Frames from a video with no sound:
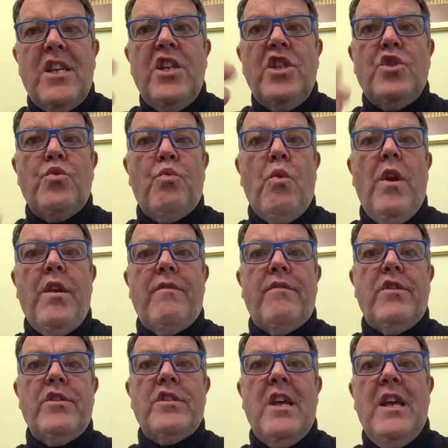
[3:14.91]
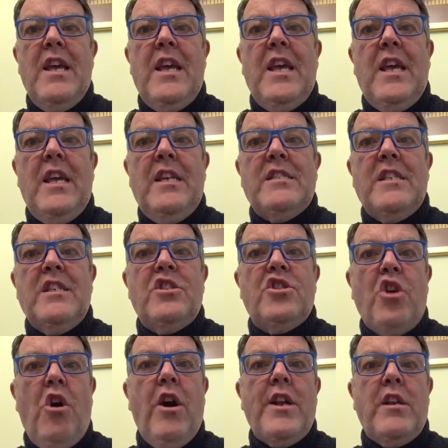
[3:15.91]
Each one of us is
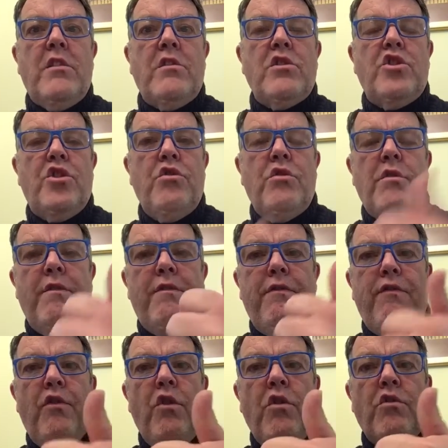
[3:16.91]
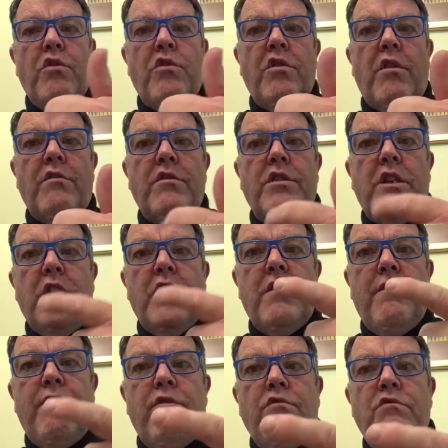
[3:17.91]
entitled to the full authority,
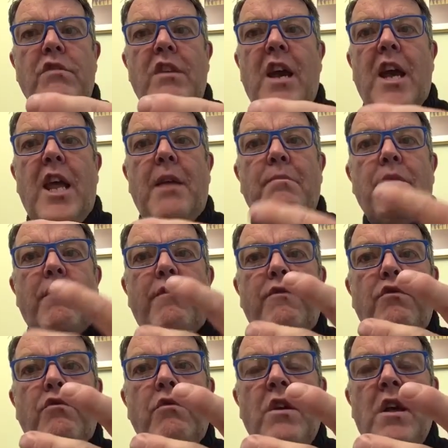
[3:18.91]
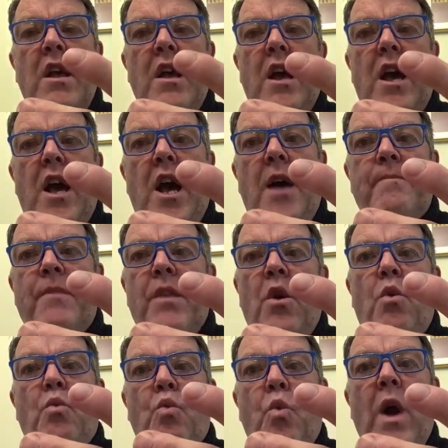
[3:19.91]
the full name, the full um,
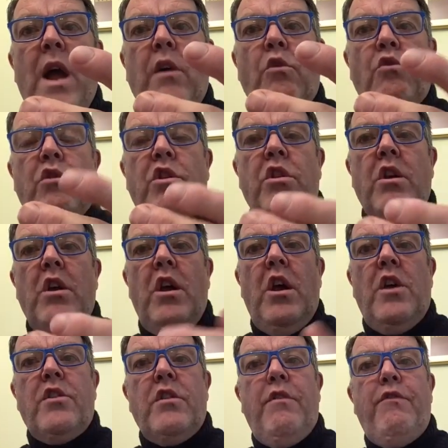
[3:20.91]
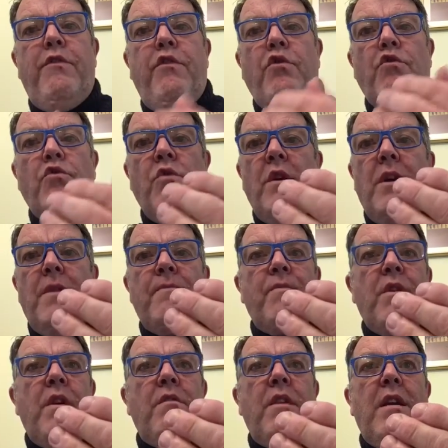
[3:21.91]
wealth, the full
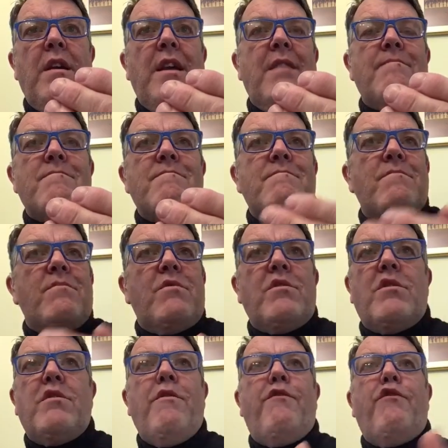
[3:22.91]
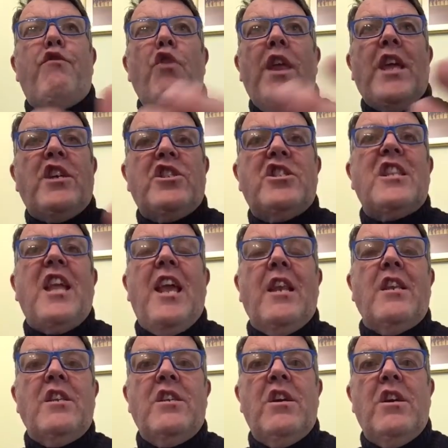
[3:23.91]
the full
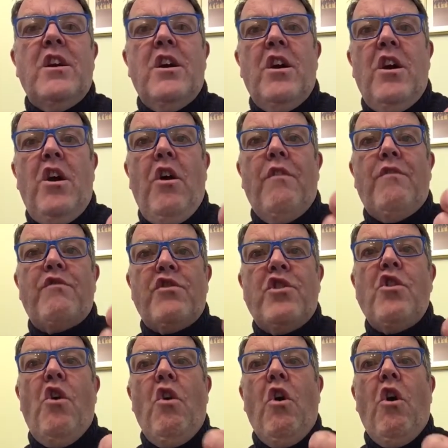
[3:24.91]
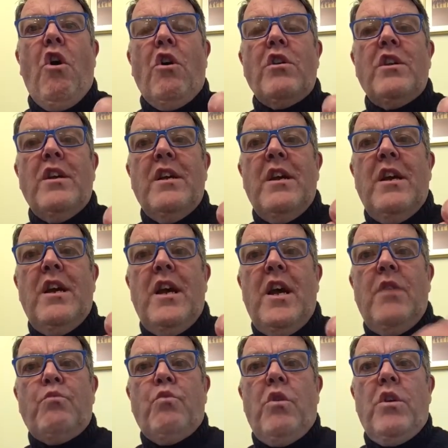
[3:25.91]
extent of God
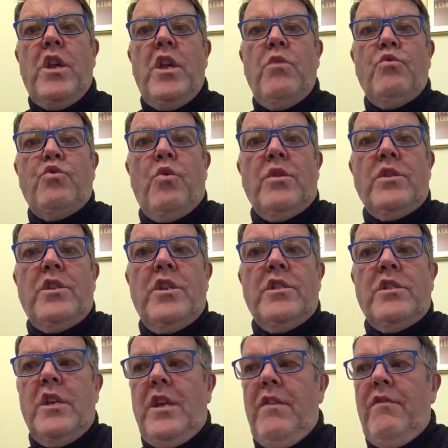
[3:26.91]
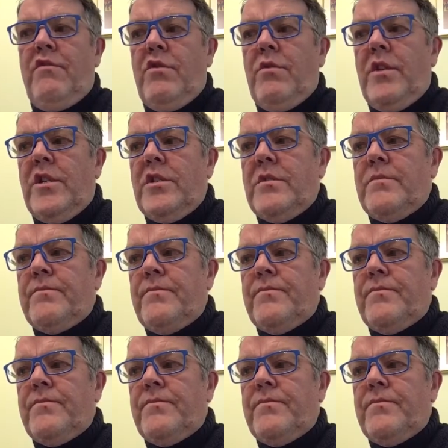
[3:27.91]
and what He was wanting to give to us.